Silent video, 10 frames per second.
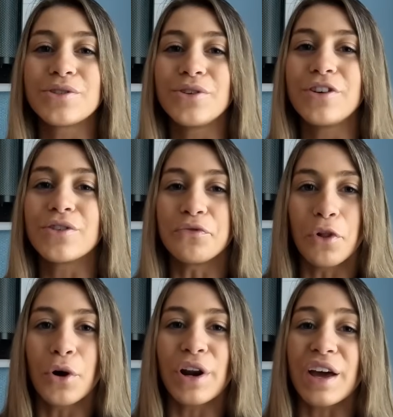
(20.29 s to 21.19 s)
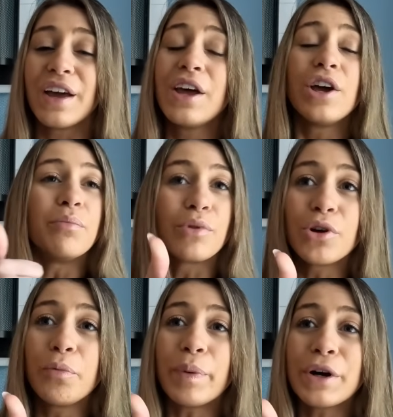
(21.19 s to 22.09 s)
Studios Florida.
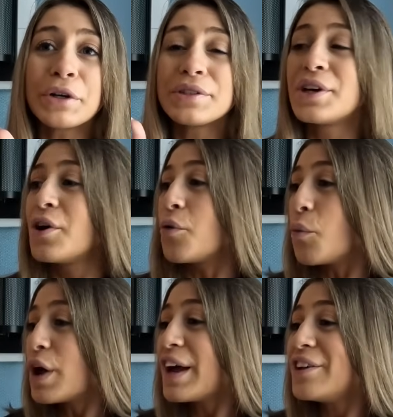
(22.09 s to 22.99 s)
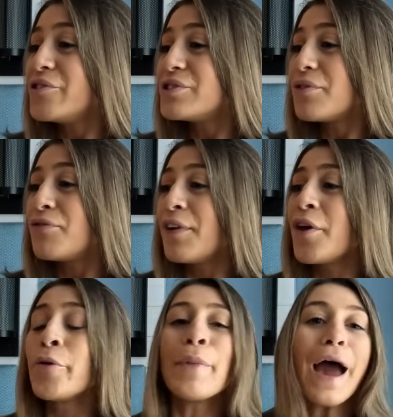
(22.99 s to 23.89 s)
Bloopers, what I used to
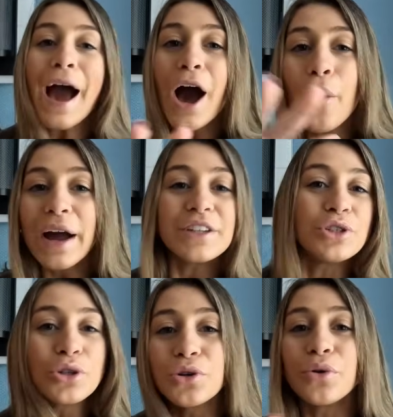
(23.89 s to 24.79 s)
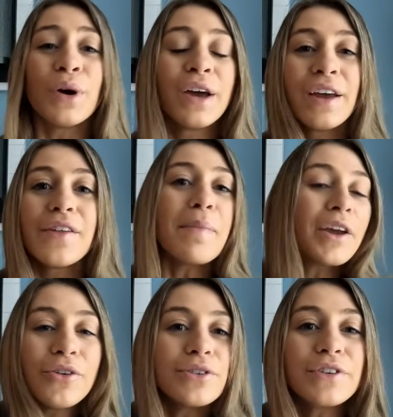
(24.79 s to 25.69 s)
film, how I do my
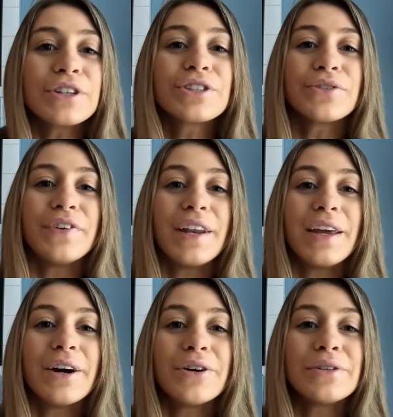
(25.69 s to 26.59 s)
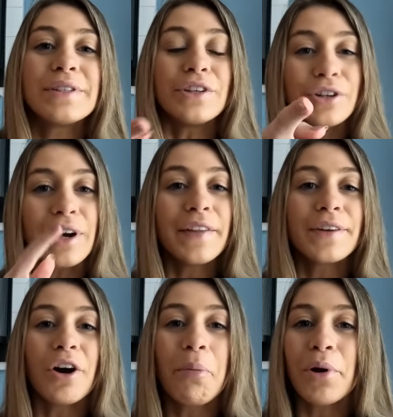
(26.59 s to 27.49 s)
Universal videos. You're on
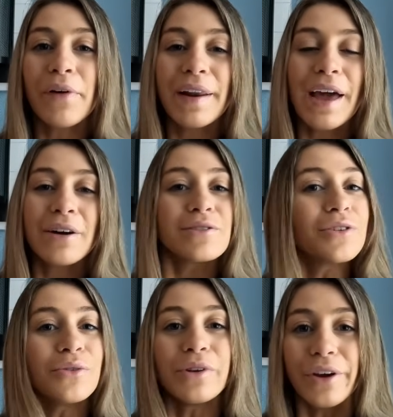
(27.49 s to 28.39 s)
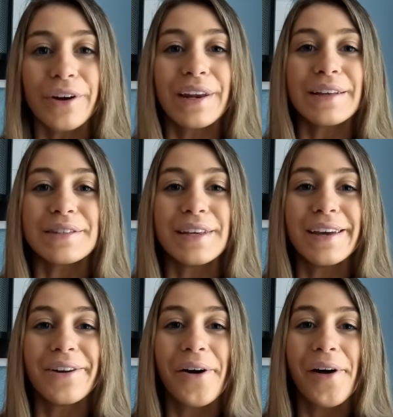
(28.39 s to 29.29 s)
the GoPro right now, so you're gonna see
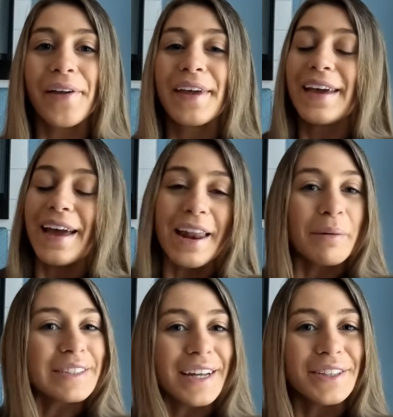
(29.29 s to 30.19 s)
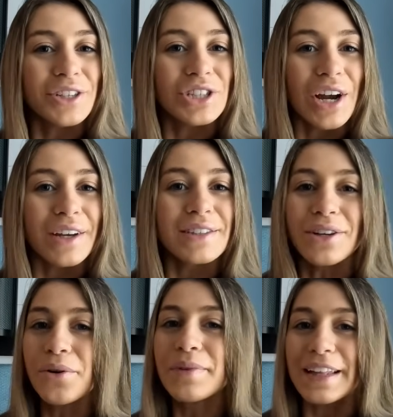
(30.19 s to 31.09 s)
it all, and I'm excited to share it.
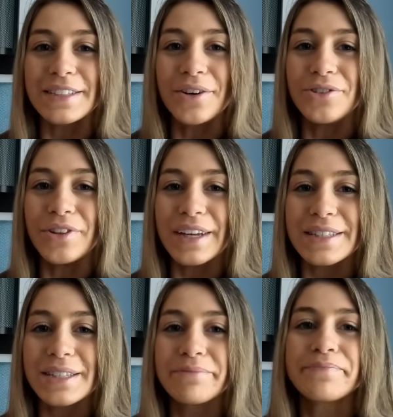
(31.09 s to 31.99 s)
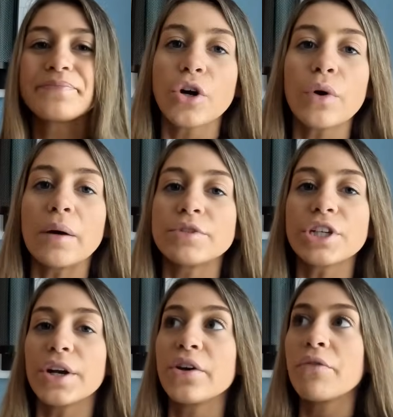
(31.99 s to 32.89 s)
So let's go do this. So I'm
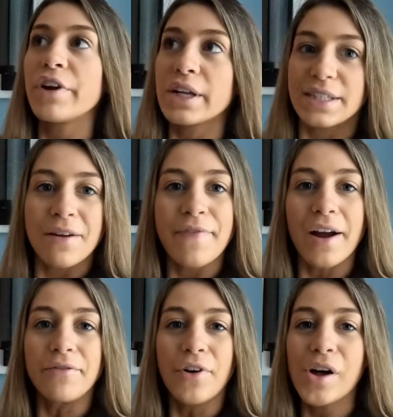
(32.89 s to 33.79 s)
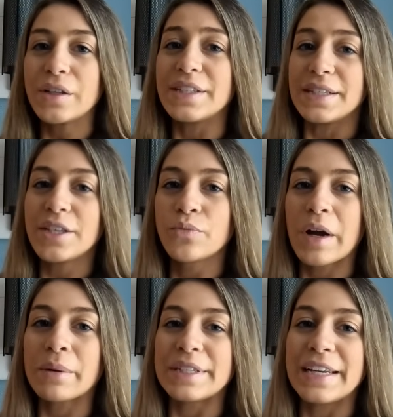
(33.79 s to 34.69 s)
starting off here at Sapphire Falls. This is
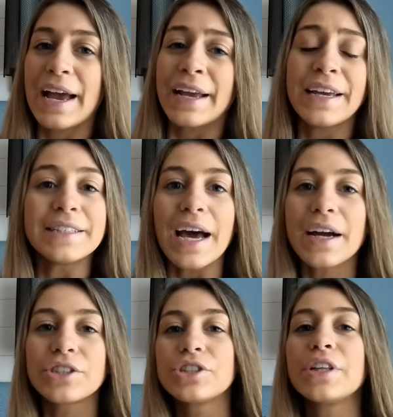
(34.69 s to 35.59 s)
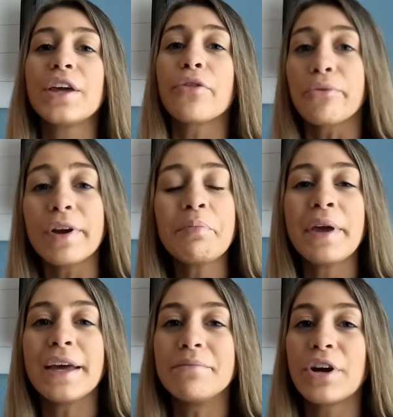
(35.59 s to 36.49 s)
where we're staying. It's actually 3
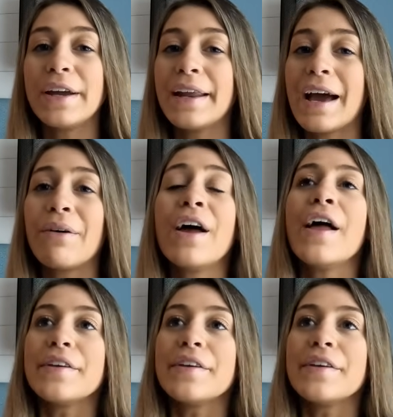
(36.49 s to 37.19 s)
p.m. right now.